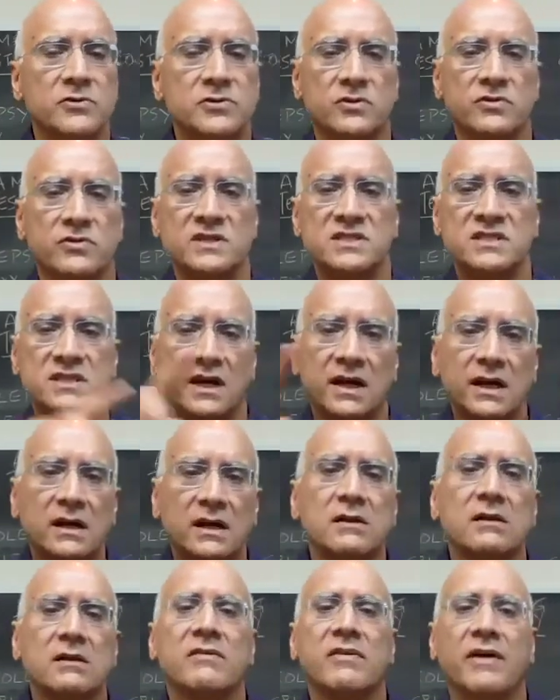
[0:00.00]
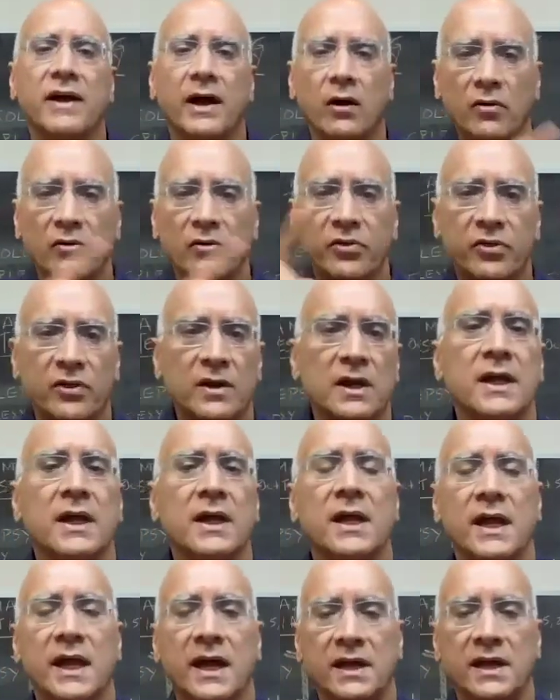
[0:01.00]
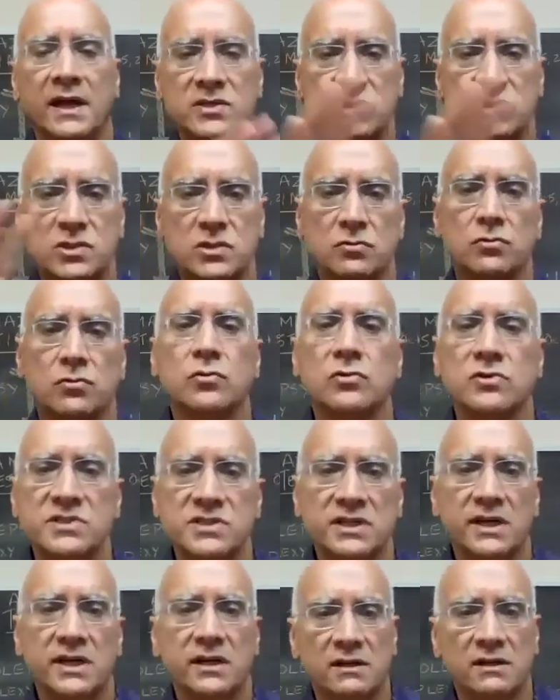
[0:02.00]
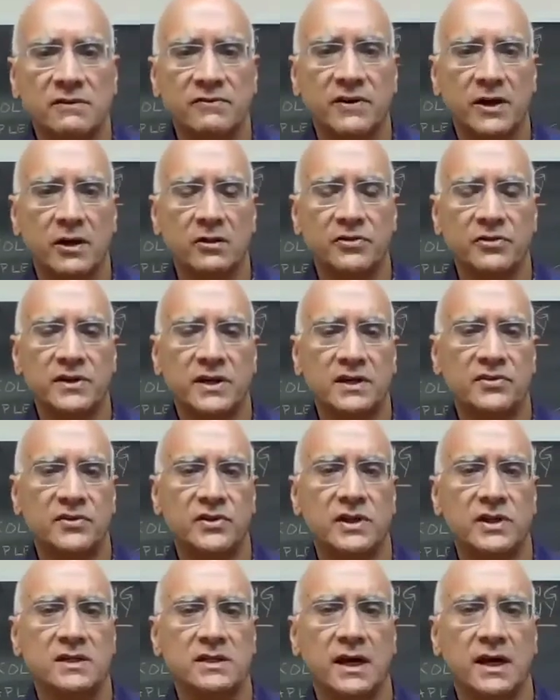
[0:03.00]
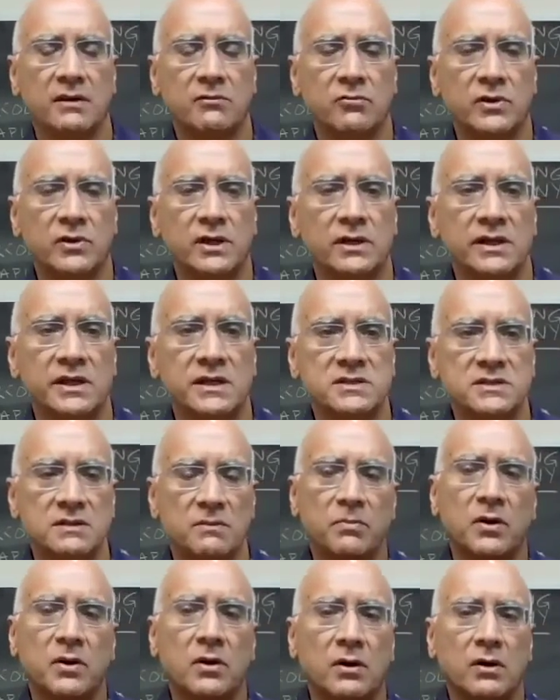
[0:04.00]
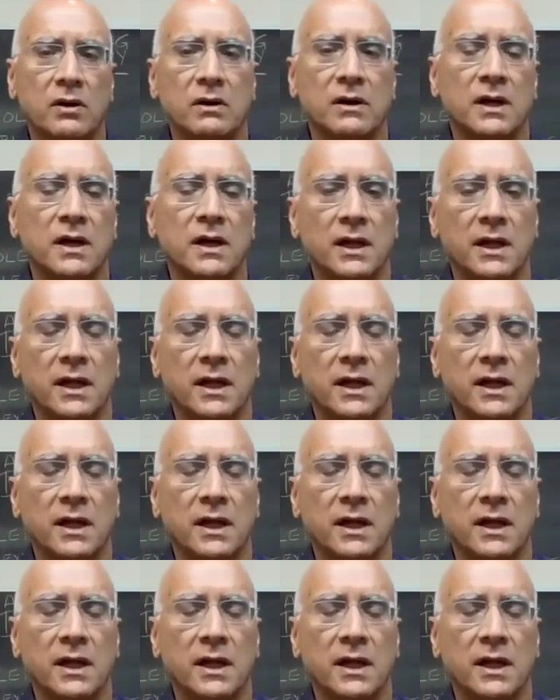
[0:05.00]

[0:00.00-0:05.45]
So the cycle of health and Cerule cycle of health. And I think that really is a part,